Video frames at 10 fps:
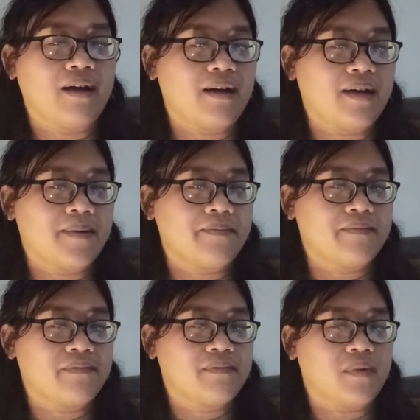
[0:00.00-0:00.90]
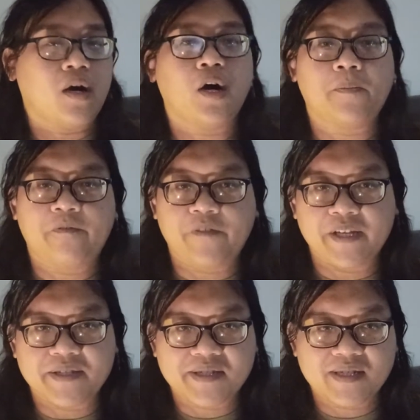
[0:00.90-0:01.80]
Um,
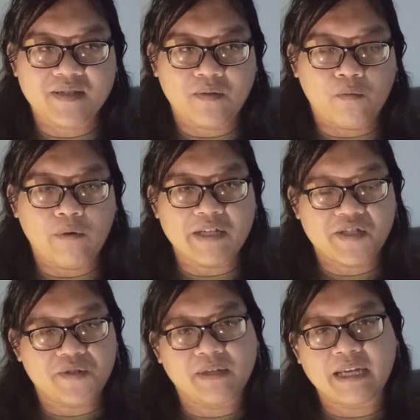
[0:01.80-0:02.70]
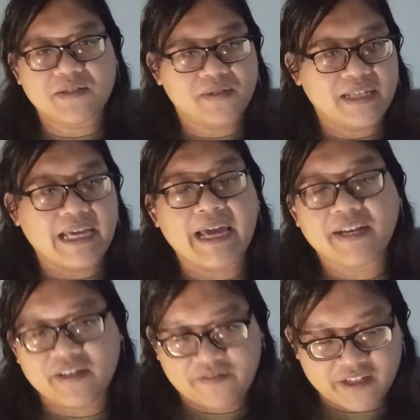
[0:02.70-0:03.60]
obvious once you get to the
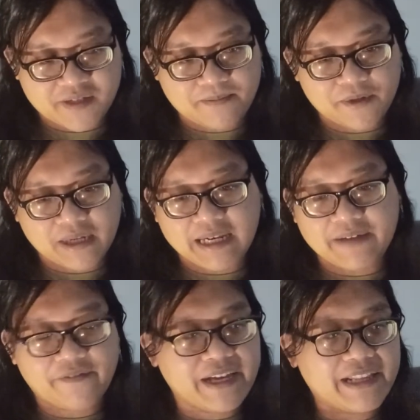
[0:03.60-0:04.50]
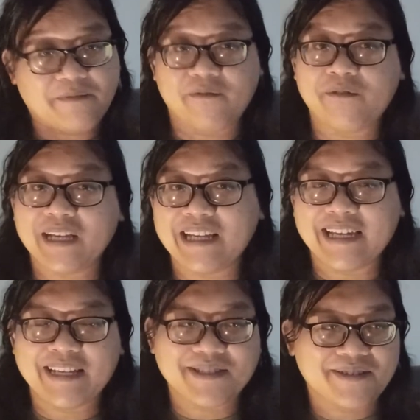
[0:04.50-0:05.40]
end of this book, and I find it really
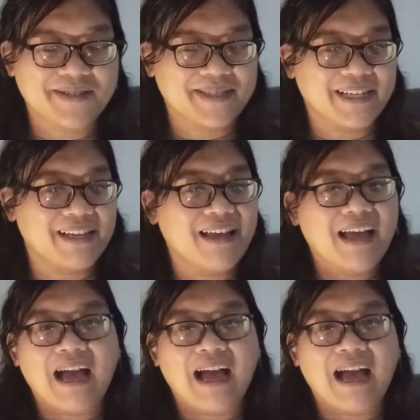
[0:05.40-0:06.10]
interesting